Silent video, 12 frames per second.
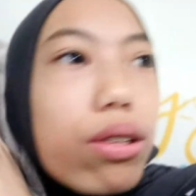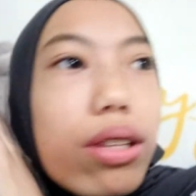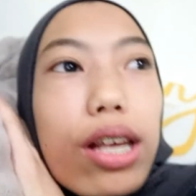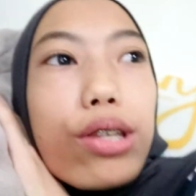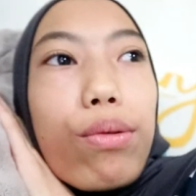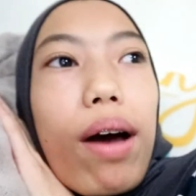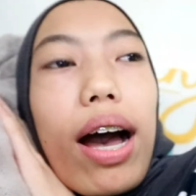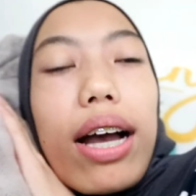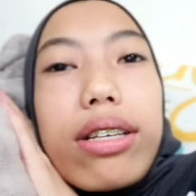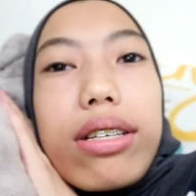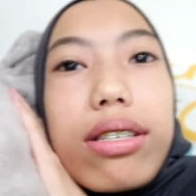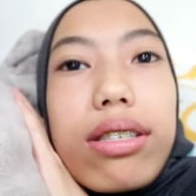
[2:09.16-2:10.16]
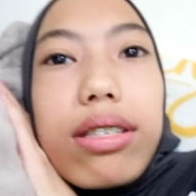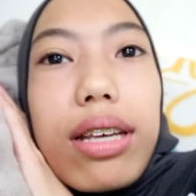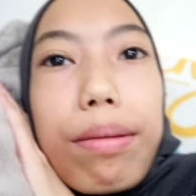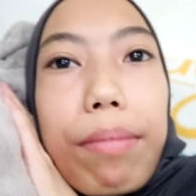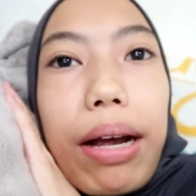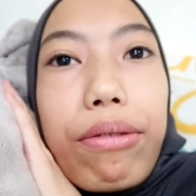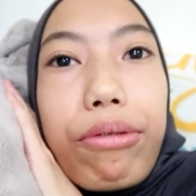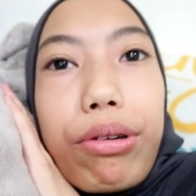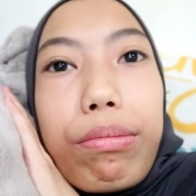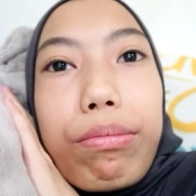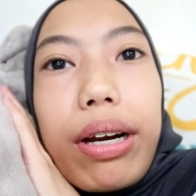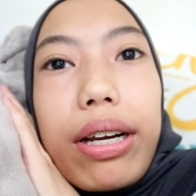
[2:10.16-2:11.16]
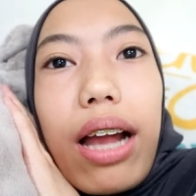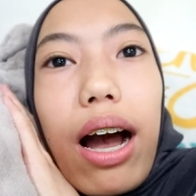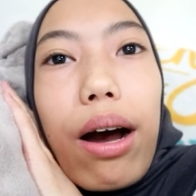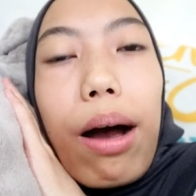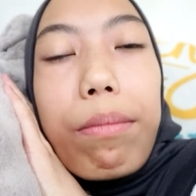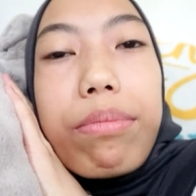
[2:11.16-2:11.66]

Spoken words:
so that's why I just stay in my room right now.